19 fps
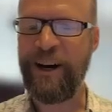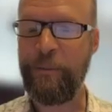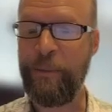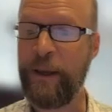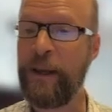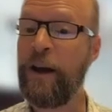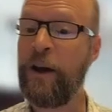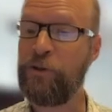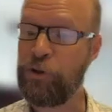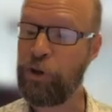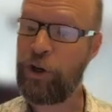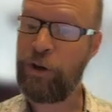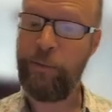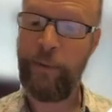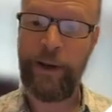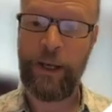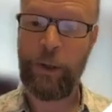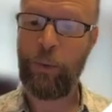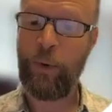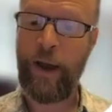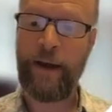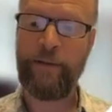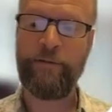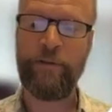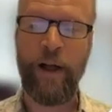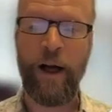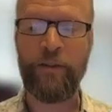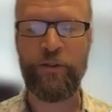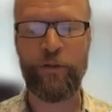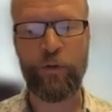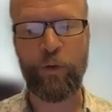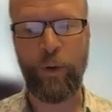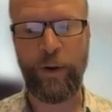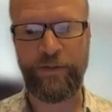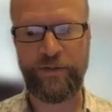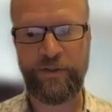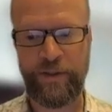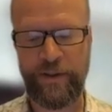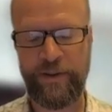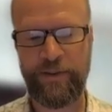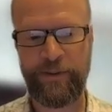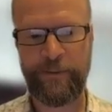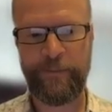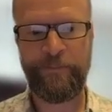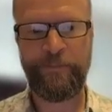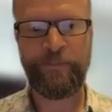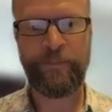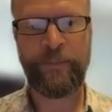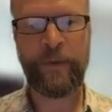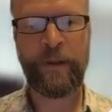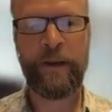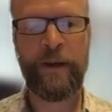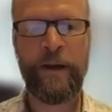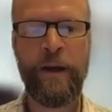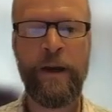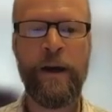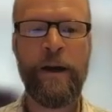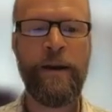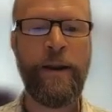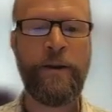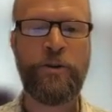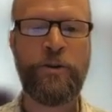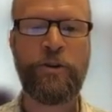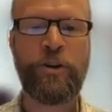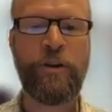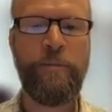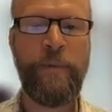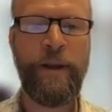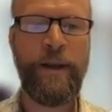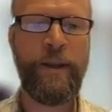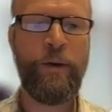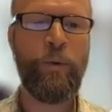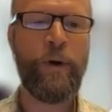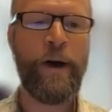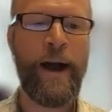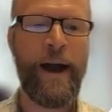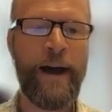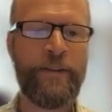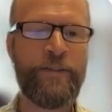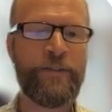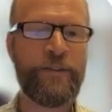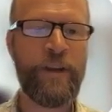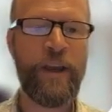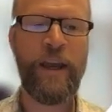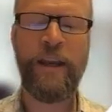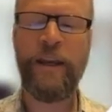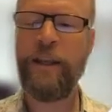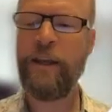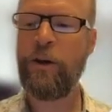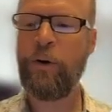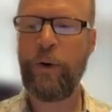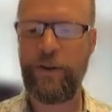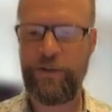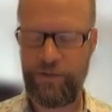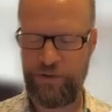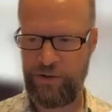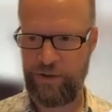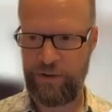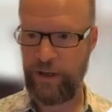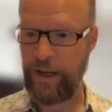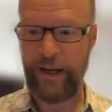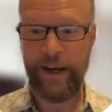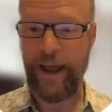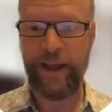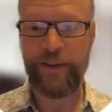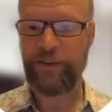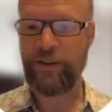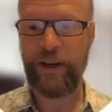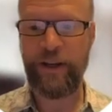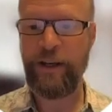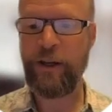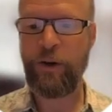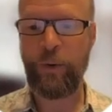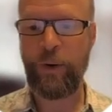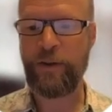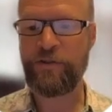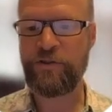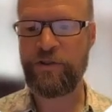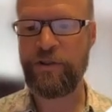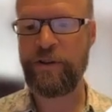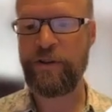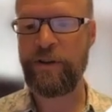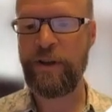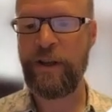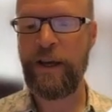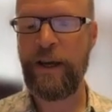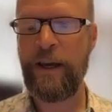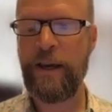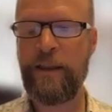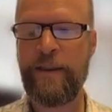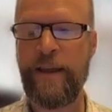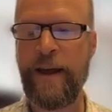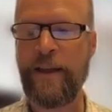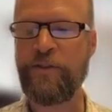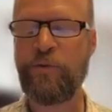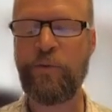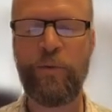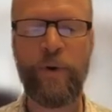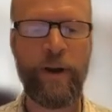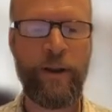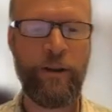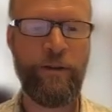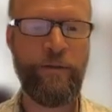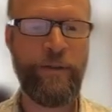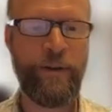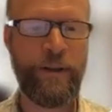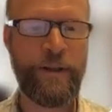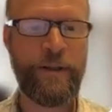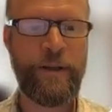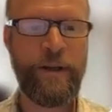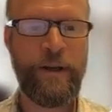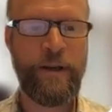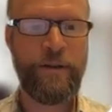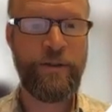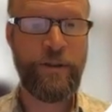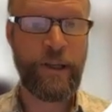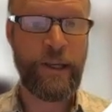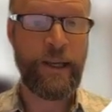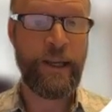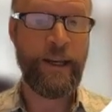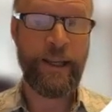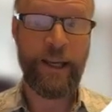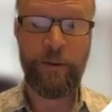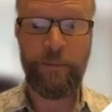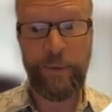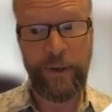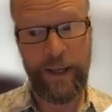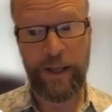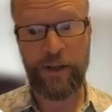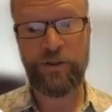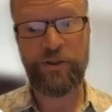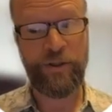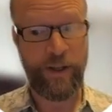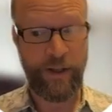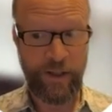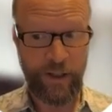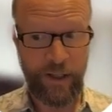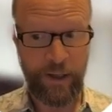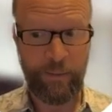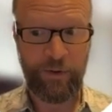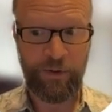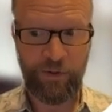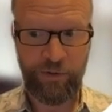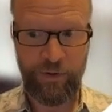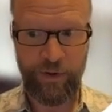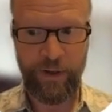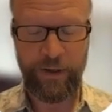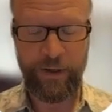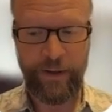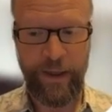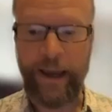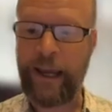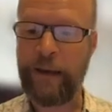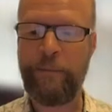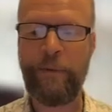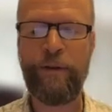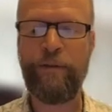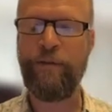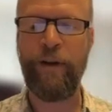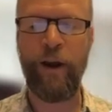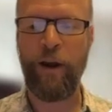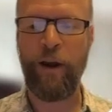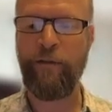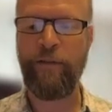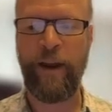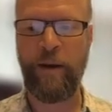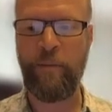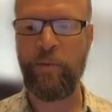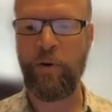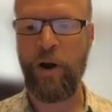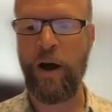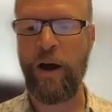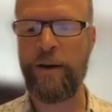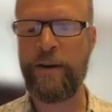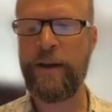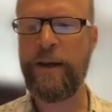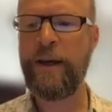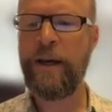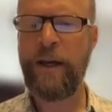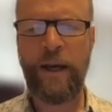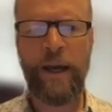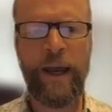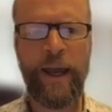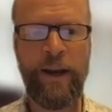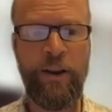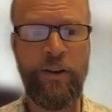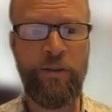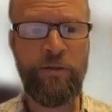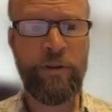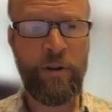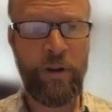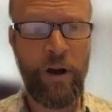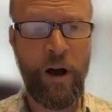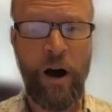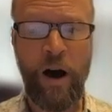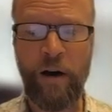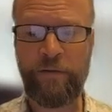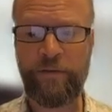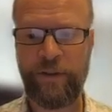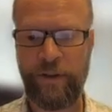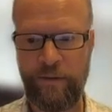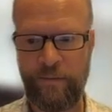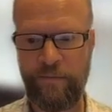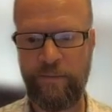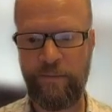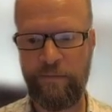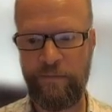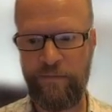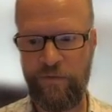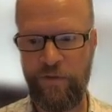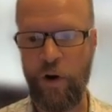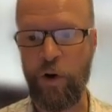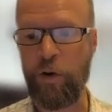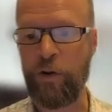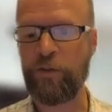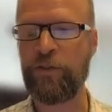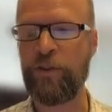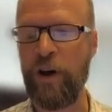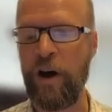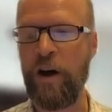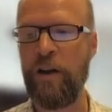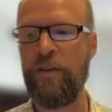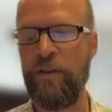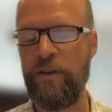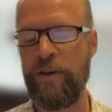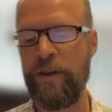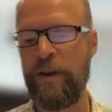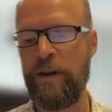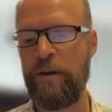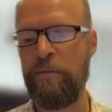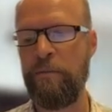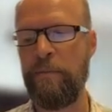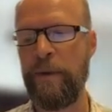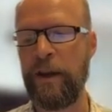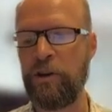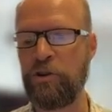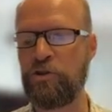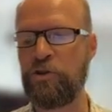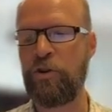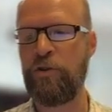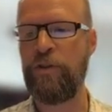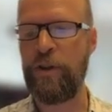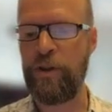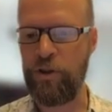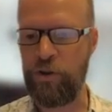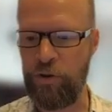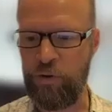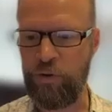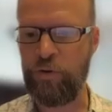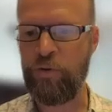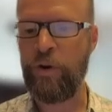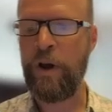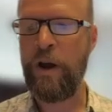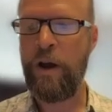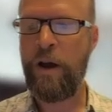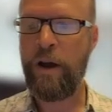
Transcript: because your committee will have lots of questions. Now, your committee will can ask any question that's relevant to getting a PhD in chemistry. That can be very, very broad and is often focused on making sure that you